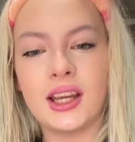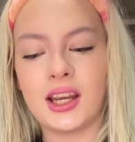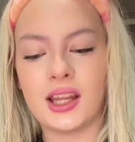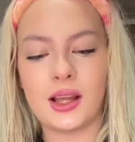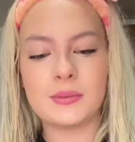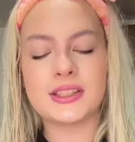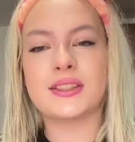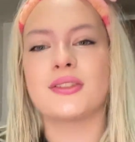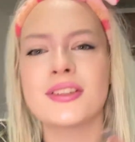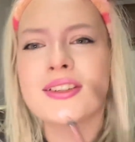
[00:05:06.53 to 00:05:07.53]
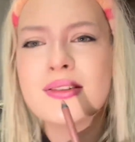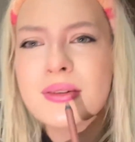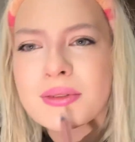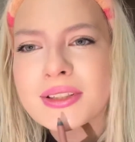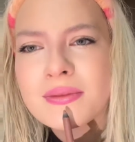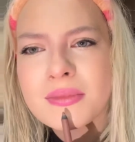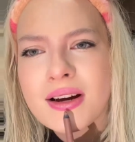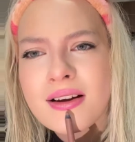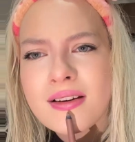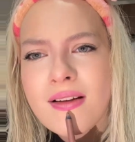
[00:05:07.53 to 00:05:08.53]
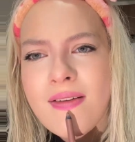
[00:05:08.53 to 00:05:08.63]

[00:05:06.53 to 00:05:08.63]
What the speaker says: And I'm still gonna go in with some brown